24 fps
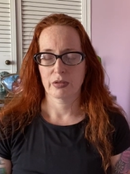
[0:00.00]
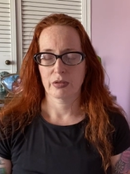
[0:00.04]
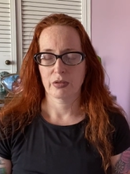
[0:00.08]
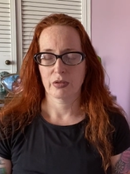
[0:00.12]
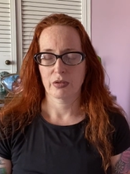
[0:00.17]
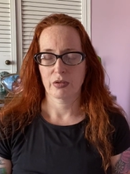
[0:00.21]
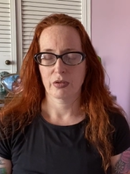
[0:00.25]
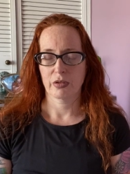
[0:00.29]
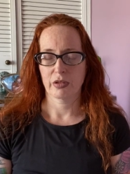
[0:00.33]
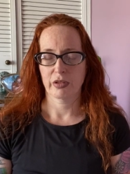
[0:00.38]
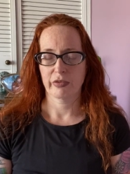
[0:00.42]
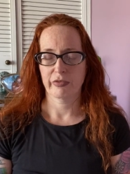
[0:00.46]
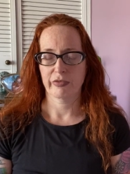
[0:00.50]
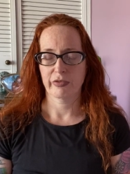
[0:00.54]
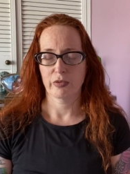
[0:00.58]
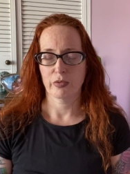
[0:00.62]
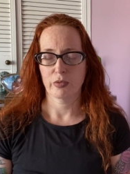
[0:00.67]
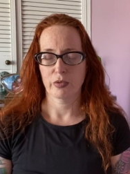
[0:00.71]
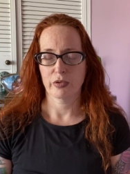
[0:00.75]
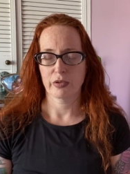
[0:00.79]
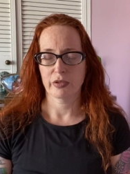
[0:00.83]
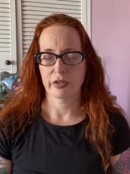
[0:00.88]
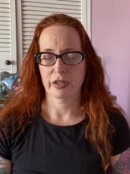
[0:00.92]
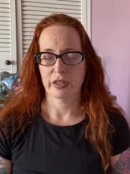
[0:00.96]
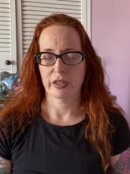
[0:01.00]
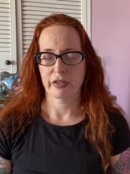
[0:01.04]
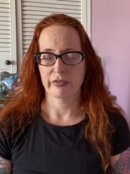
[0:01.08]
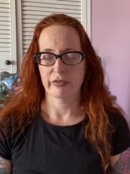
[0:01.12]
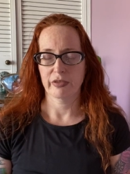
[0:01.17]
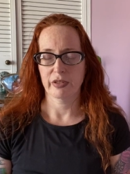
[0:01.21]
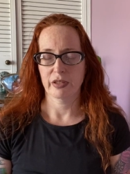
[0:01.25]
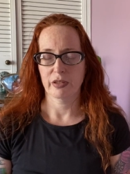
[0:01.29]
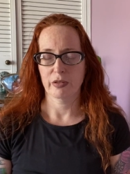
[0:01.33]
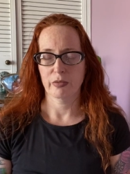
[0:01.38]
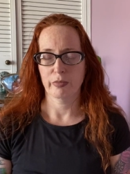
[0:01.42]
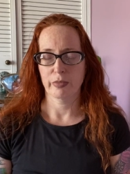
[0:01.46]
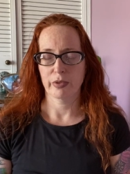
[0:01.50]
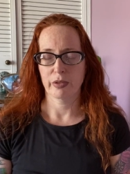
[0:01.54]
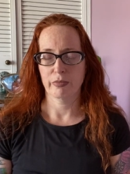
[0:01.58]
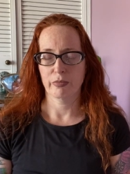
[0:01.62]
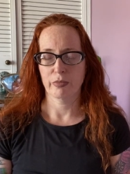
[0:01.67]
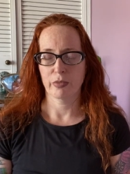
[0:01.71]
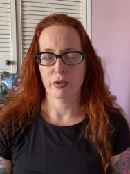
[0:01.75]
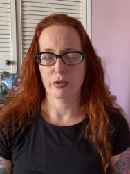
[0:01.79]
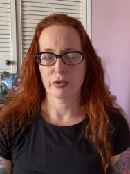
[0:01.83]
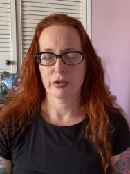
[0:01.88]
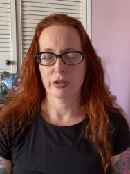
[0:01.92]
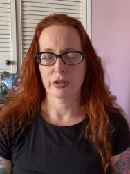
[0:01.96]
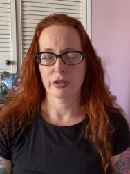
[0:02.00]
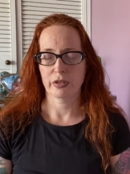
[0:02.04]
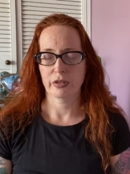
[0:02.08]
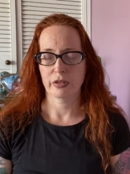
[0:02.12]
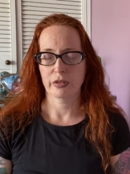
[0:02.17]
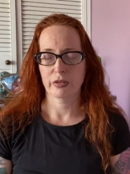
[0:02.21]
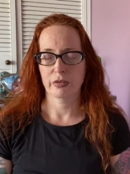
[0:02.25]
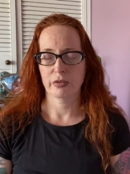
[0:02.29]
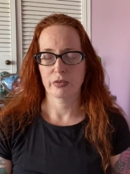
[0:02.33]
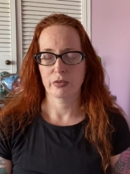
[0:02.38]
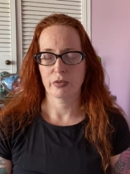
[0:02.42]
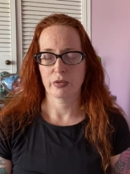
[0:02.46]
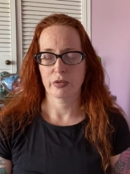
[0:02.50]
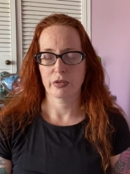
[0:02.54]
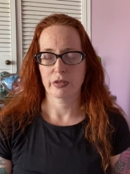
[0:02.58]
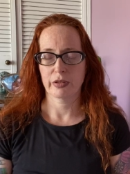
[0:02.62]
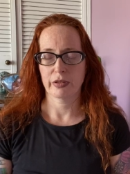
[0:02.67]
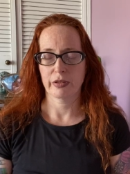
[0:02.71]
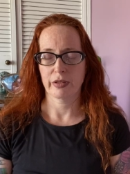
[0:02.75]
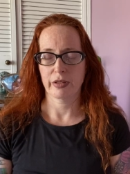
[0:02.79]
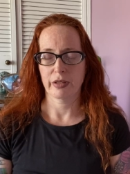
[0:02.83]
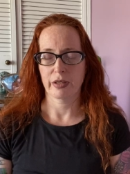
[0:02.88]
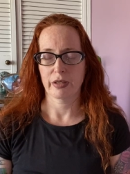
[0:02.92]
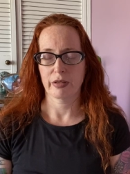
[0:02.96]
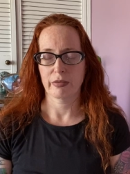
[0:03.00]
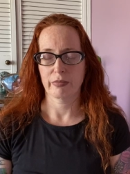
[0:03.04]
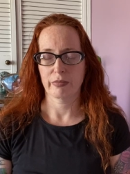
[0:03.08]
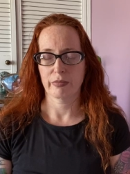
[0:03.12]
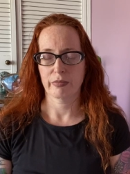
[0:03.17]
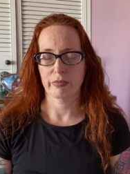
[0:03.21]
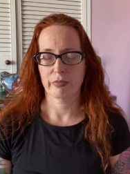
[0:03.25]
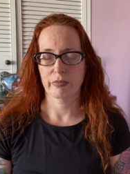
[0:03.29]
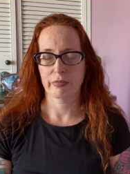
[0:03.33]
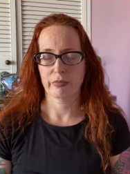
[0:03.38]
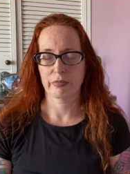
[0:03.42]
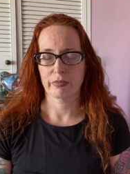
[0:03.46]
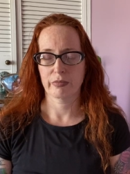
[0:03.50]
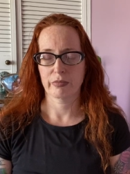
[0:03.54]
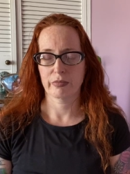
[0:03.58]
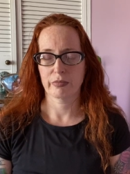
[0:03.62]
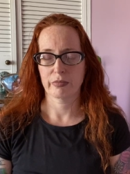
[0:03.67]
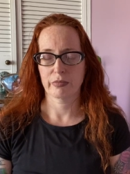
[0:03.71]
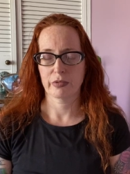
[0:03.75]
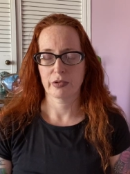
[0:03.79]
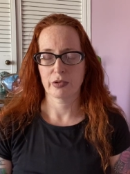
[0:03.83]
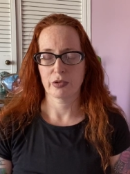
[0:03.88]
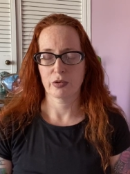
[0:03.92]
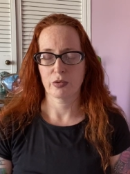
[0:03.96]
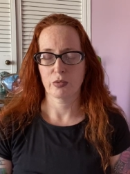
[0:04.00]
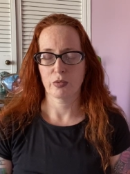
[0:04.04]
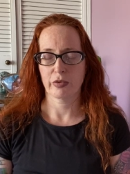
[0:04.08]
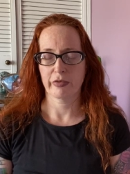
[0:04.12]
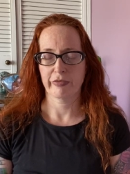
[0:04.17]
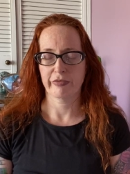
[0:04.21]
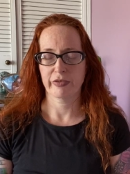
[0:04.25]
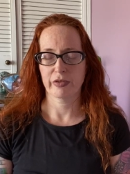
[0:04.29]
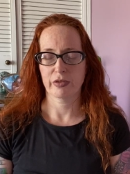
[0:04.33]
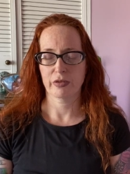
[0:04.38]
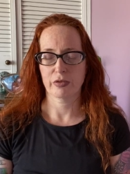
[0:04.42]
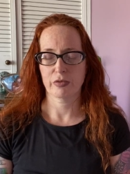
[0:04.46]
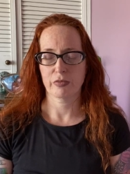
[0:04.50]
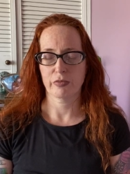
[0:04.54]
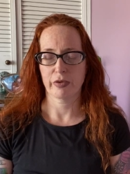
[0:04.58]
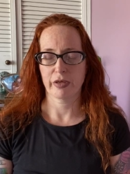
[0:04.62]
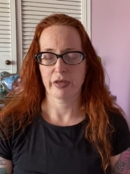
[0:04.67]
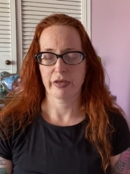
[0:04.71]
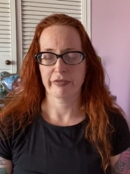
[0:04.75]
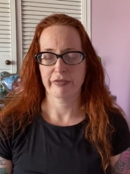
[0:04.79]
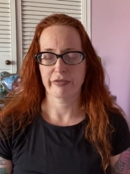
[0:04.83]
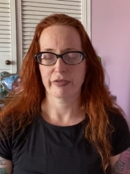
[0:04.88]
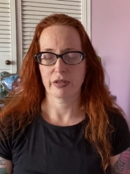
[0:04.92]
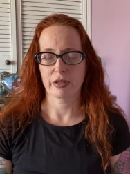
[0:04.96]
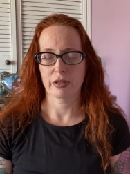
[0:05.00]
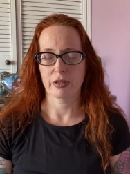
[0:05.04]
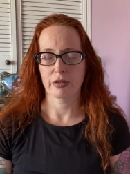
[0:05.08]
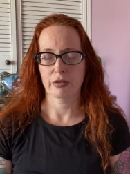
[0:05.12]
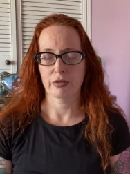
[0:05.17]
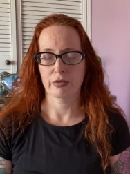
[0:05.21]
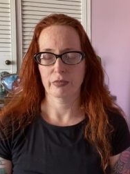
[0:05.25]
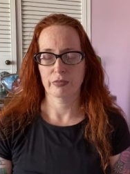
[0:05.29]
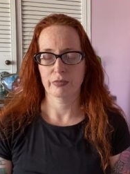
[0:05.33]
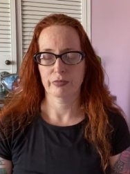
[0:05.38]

or if you want to give a little bit more to you or to them, do what feels right for you.